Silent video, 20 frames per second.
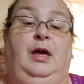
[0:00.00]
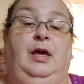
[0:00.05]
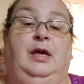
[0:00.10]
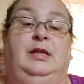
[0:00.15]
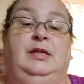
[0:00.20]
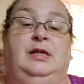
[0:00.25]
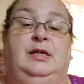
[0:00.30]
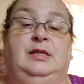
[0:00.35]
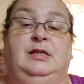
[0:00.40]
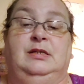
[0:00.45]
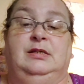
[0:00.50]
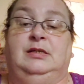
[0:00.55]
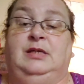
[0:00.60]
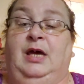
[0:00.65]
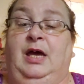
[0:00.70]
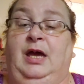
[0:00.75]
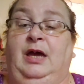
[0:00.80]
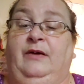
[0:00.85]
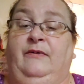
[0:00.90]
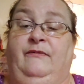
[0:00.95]
It didn't
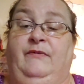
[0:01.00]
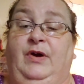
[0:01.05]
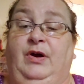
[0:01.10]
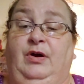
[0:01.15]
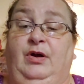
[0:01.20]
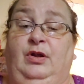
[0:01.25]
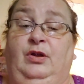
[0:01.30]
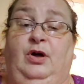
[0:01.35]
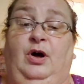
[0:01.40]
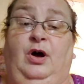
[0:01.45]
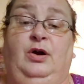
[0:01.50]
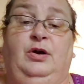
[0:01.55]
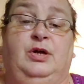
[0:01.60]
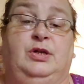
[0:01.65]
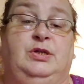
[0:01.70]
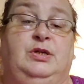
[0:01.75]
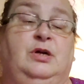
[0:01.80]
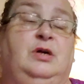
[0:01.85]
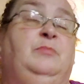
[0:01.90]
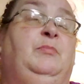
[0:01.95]
take very long.
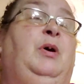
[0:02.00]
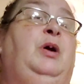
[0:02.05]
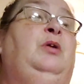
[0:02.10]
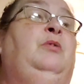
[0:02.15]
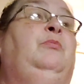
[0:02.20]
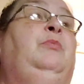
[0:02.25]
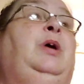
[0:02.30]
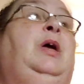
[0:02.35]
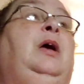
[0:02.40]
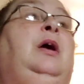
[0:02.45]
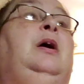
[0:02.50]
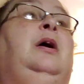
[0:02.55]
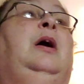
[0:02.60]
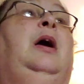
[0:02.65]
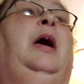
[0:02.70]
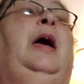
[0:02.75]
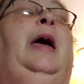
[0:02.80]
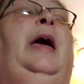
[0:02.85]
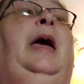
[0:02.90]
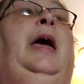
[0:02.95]
It took about a week
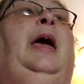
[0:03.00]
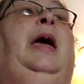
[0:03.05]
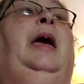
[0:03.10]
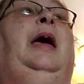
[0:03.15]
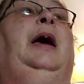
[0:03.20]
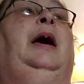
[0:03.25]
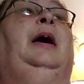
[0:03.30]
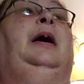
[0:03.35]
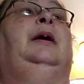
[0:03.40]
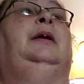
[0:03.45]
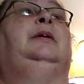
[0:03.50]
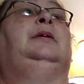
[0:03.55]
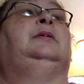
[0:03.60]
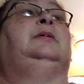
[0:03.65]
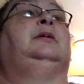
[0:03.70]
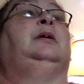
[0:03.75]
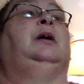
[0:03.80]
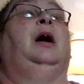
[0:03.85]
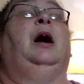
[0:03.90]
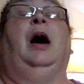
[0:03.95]
and
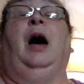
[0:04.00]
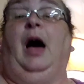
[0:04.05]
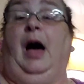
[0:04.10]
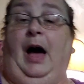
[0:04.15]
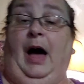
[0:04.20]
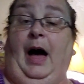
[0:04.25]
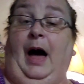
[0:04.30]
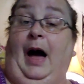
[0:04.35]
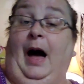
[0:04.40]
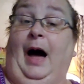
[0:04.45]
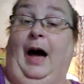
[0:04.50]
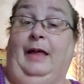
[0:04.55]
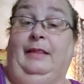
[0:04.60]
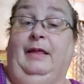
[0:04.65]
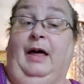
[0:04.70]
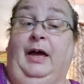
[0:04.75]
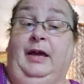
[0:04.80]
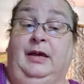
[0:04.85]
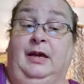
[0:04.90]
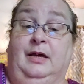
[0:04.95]
I
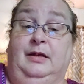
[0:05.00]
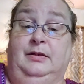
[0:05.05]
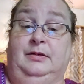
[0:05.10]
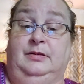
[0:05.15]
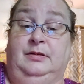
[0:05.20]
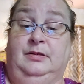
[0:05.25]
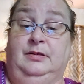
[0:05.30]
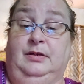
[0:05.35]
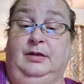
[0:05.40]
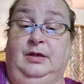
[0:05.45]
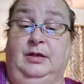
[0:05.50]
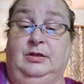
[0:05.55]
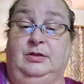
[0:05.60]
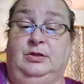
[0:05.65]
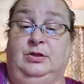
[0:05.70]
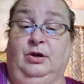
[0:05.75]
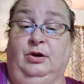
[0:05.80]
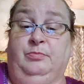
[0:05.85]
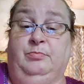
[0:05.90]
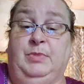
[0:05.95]
like it.
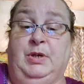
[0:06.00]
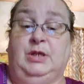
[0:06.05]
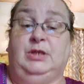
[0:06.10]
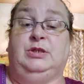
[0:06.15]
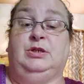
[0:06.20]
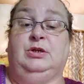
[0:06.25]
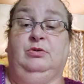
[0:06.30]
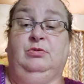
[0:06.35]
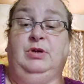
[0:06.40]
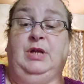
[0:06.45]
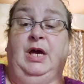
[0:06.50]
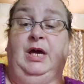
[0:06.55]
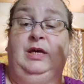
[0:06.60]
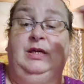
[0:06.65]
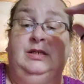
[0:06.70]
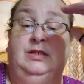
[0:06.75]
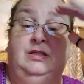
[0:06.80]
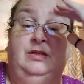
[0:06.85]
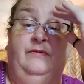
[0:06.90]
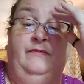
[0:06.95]
It took me two
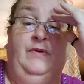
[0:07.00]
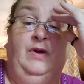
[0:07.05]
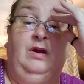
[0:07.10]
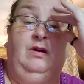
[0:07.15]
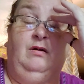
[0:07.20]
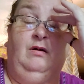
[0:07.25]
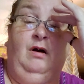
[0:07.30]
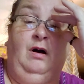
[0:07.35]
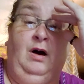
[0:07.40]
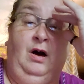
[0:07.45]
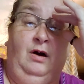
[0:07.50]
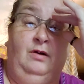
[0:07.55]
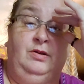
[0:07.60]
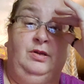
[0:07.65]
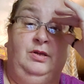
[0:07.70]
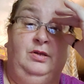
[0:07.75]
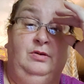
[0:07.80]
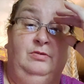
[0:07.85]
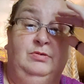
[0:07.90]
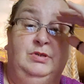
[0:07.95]
days to figure out how
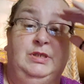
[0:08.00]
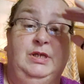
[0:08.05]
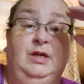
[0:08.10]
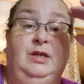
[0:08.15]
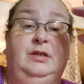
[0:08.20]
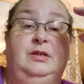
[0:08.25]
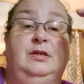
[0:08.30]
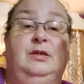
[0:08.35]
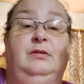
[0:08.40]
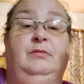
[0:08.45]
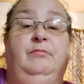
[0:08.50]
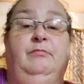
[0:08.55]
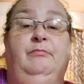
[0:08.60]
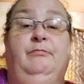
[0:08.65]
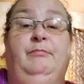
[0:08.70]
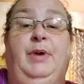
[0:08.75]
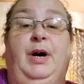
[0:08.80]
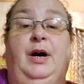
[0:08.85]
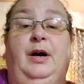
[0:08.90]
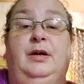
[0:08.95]
to use it,
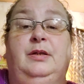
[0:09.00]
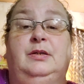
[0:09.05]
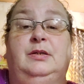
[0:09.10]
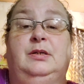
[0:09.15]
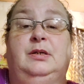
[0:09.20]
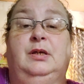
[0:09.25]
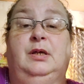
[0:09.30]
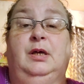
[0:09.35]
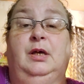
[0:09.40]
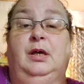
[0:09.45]
but